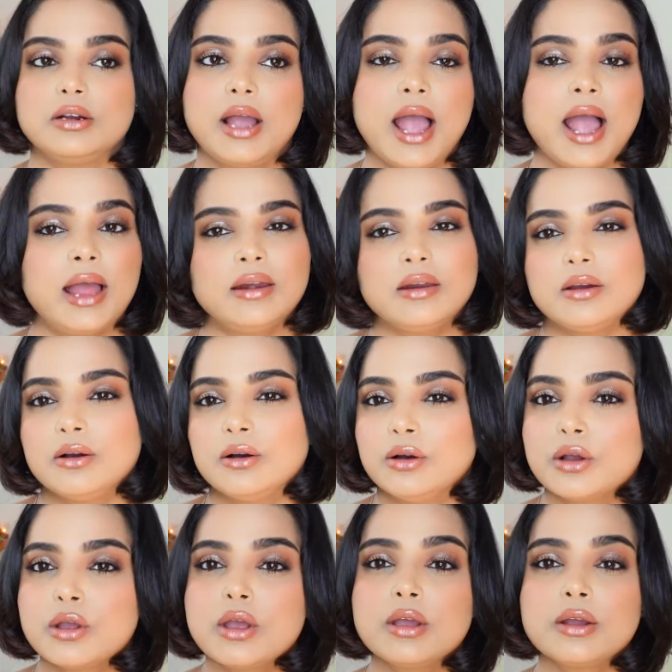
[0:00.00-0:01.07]
and a
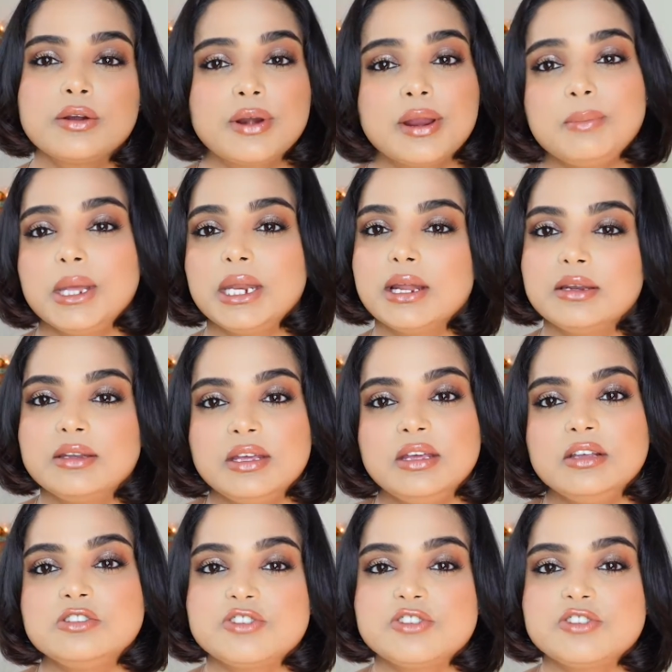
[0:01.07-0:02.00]
creamy nutty